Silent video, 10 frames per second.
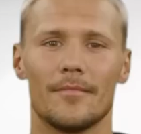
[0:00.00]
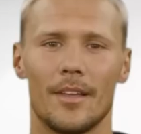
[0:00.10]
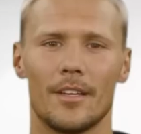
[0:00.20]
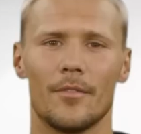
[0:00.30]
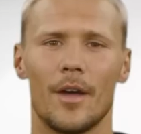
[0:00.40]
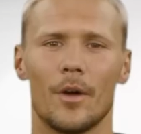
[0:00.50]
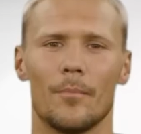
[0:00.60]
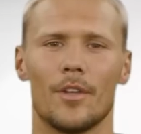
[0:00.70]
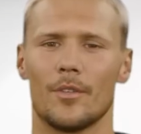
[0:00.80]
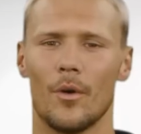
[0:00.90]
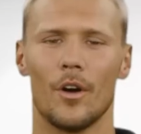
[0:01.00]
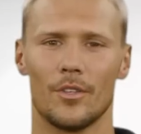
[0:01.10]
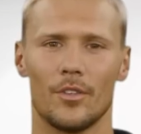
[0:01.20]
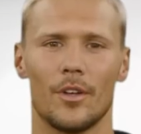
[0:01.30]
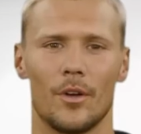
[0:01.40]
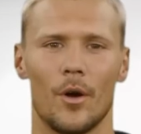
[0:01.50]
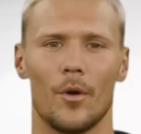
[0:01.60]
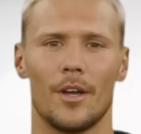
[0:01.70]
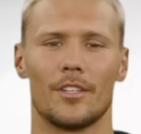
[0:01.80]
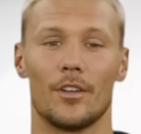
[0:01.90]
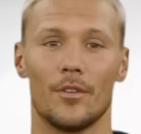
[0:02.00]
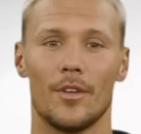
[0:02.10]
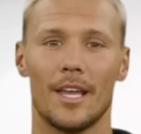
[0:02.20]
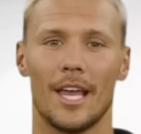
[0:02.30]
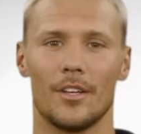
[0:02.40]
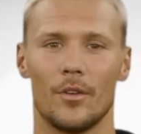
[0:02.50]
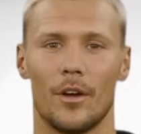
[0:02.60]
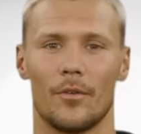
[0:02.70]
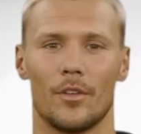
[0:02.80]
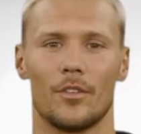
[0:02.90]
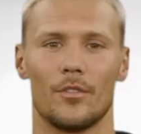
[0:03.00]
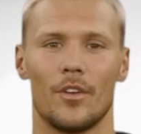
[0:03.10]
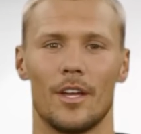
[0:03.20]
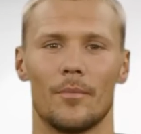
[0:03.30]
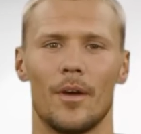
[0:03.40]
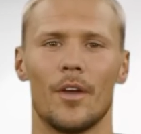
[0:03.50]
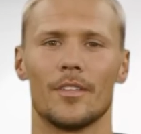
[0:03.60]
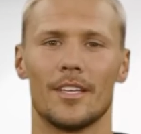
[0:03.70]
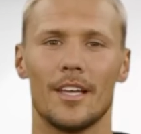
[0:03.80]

The developer's long-term goal is to create a universal training policy